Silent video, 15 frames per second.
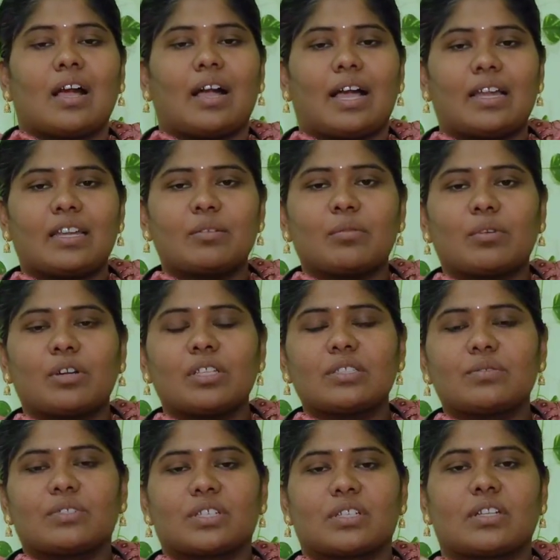
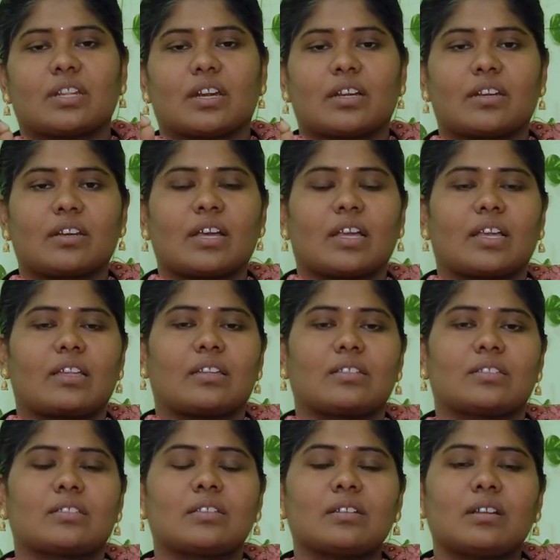Antibodies which are directed
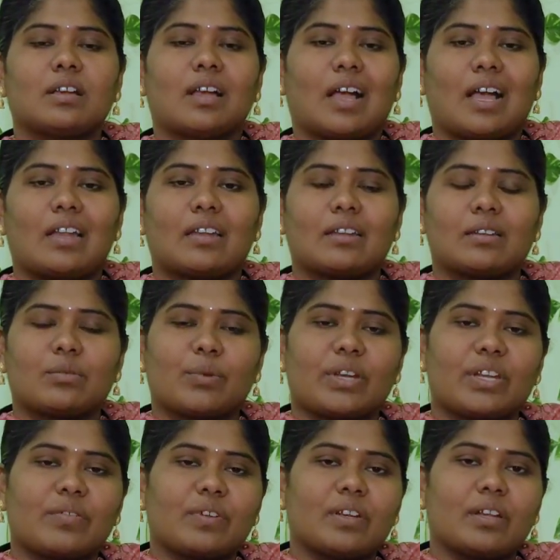against the
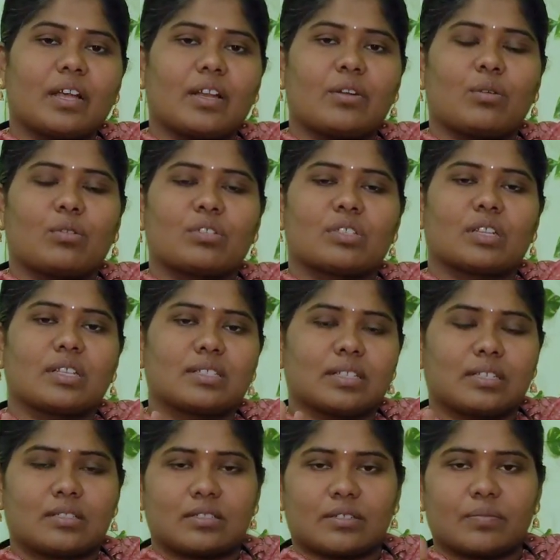21 hydroxylase
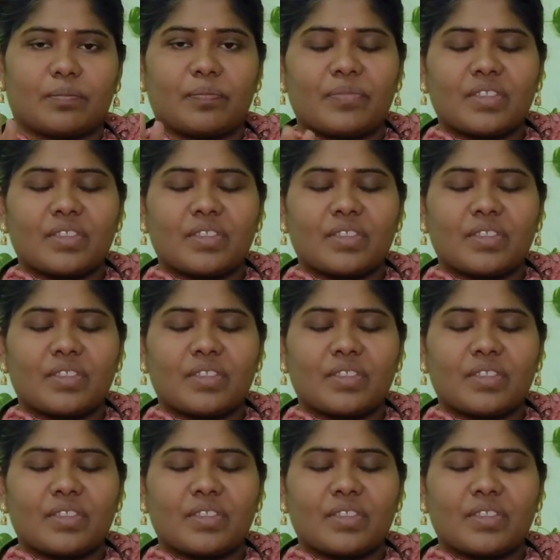enzyme,